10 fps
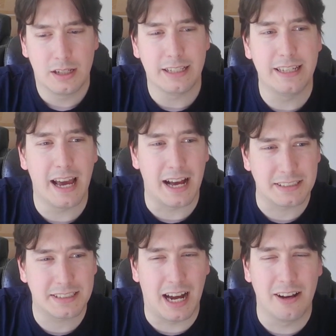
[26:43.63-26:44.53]

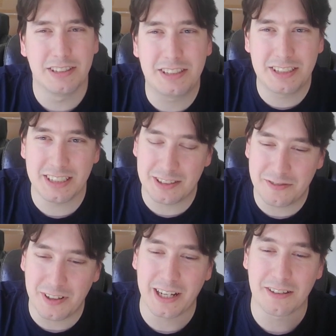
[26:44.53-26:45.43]
Yes. It's
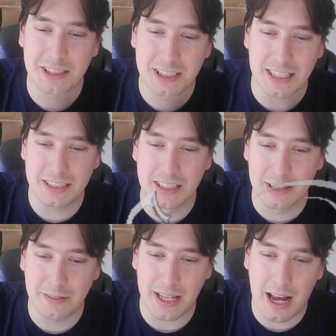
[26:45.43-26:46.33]
funny, I was just
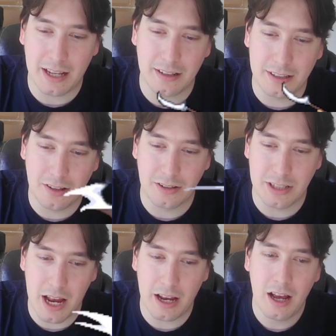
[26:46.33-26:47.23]
dealing with that the other
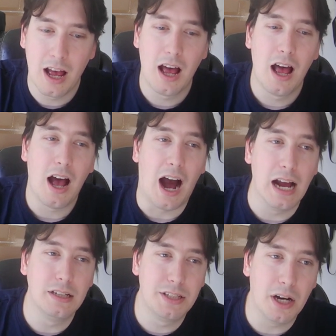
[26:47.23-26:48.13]
day.
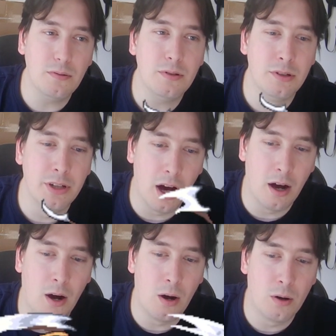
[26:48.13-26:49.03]
I don't
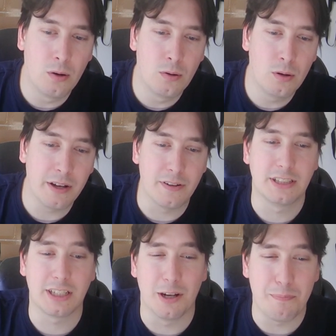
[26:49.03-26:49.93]
know if it's
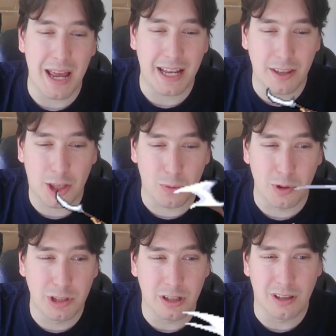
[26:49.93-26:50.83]
gonna make it
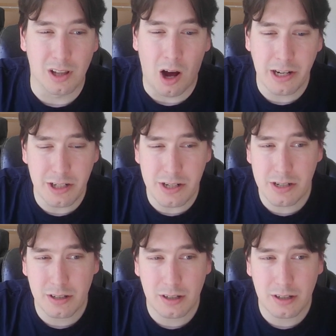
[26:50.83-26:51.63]
through to launch.